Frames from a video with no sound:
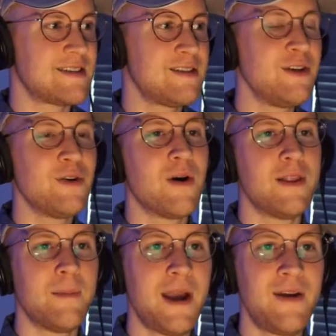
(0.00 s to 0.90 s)
2 on
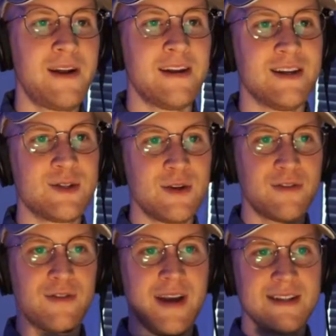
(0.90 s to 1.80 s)
the parent, it sort of
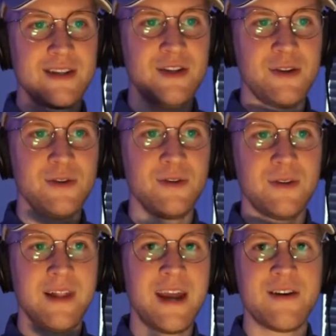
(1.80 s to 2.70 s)
creates a new
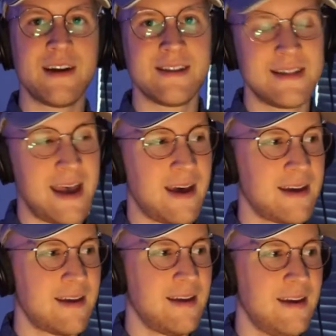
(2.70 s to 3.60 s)
layering stack.
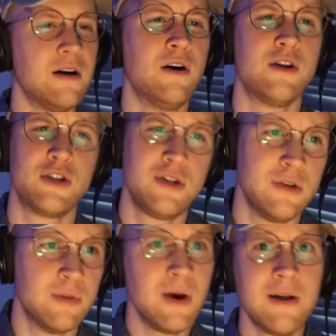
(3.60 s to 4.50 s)
Oh
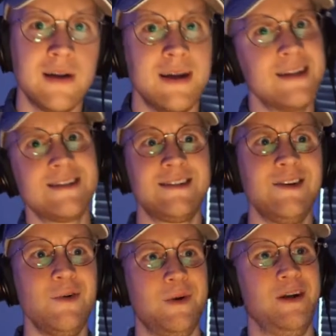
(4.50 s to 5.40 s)
shoot, well, it's
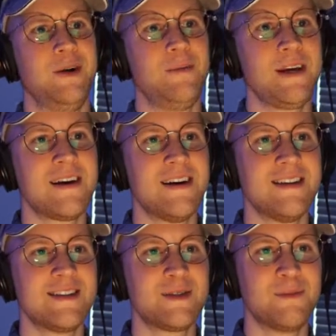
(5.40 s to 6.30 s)
still weird
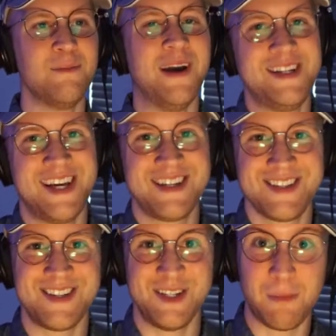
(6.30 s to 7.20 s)
because my
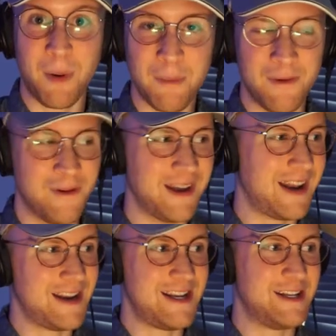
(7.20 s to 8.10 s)
text is purple and
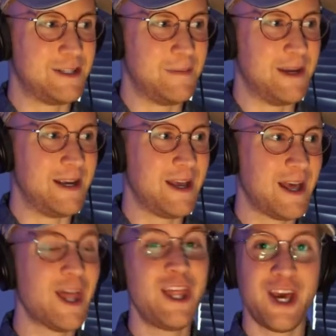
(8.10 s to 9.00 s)
I need it to be
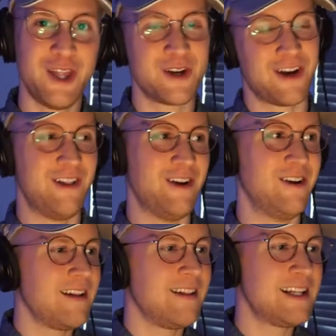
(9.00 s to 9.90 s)
the other color.
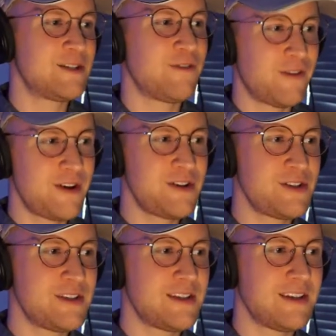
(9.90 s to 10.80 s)
Let's
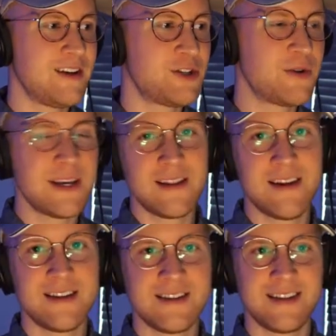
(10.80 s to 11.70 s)
first shrink
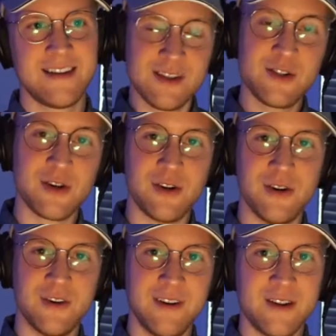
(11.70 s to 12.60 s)
this
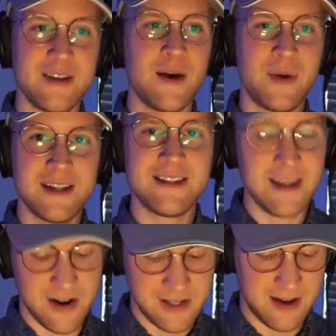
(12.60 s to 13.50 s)
circle so that we can see
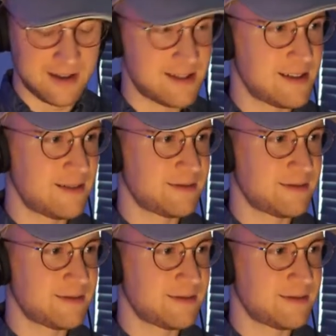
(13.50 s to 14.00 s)
our text.